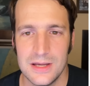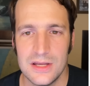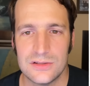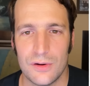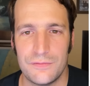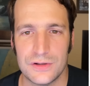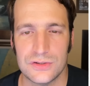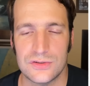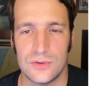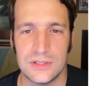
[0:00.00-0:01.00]
So
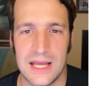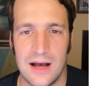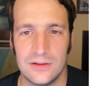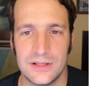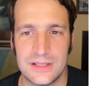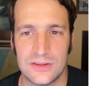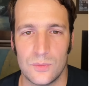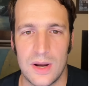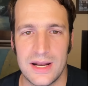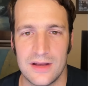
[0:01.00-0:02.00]
officials told the outlet that the
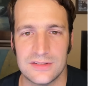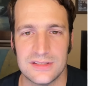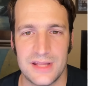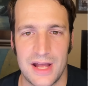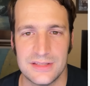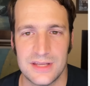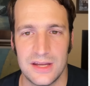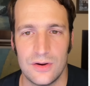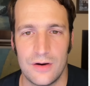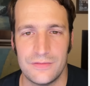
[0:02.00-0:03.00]
White House has not
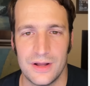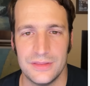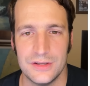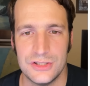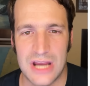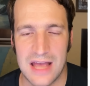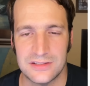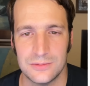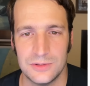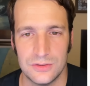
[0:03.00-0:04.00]
signed off on the
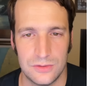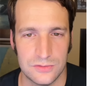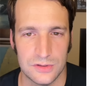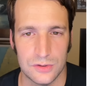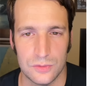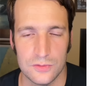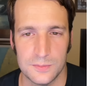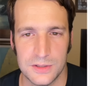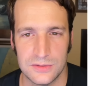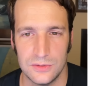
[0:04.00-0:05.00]
JASSM, those are the cruise
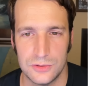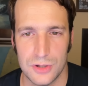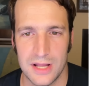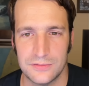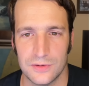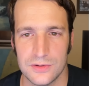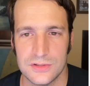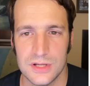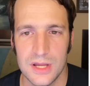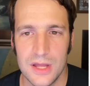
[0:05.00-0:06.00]
missile transfers,